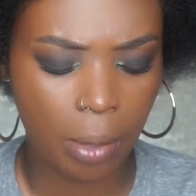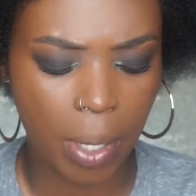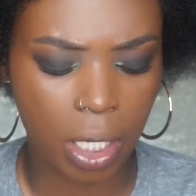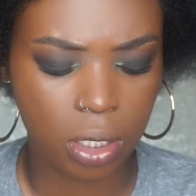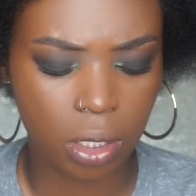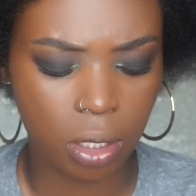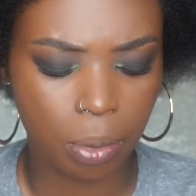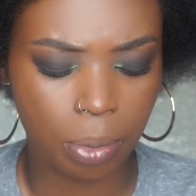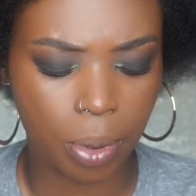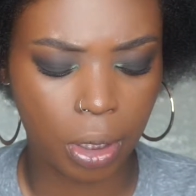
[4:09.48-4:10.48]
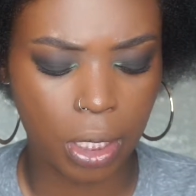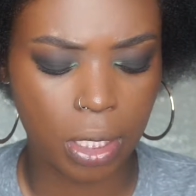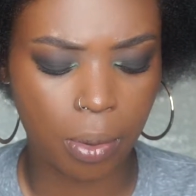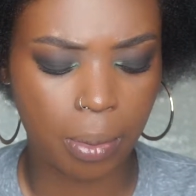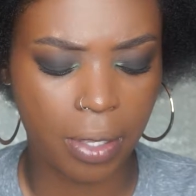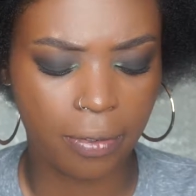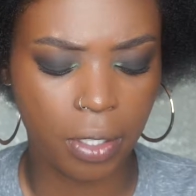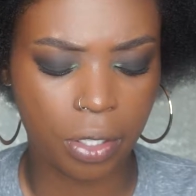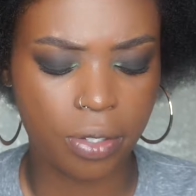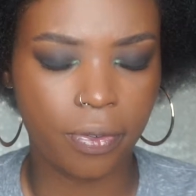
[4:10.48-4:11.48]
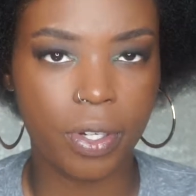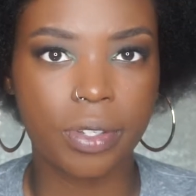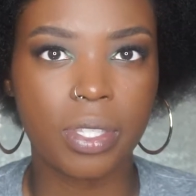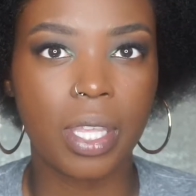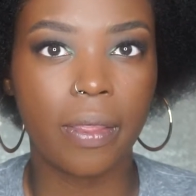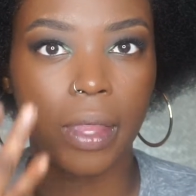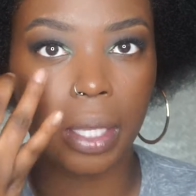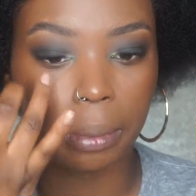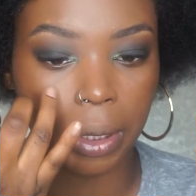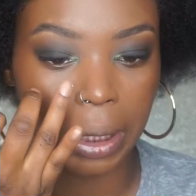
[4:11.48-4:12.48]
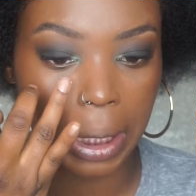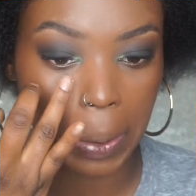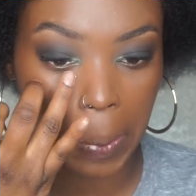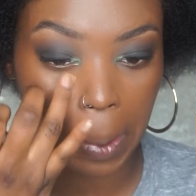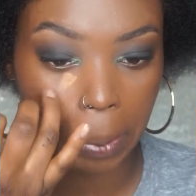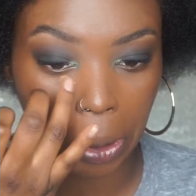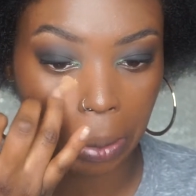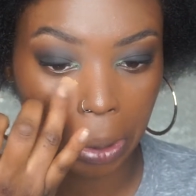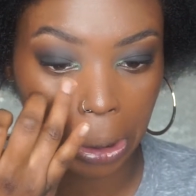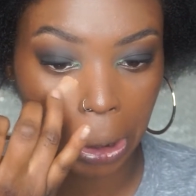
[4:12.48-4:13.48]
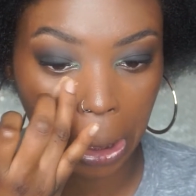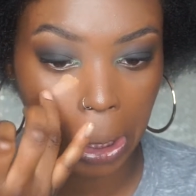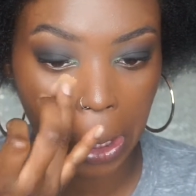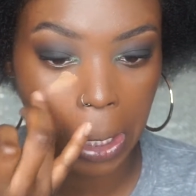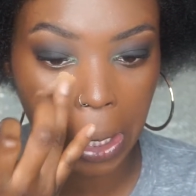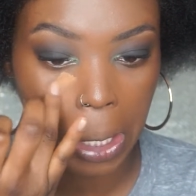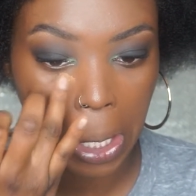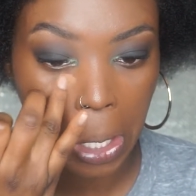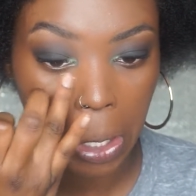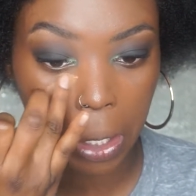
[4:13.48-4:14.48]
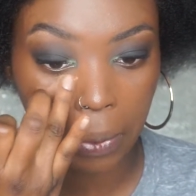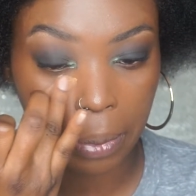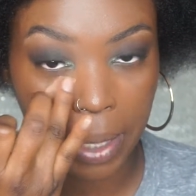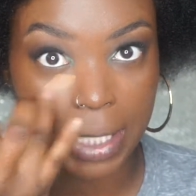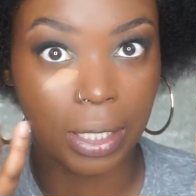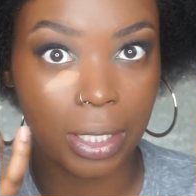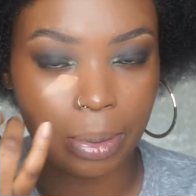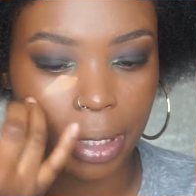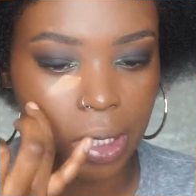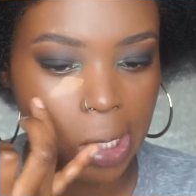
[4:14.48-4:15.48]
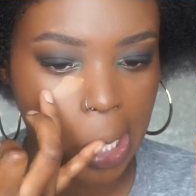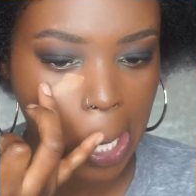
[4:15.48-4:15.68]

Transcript: I'm actually gonna put this on with my fingers first and then blend it in with my beauty blender or with my Silisponge.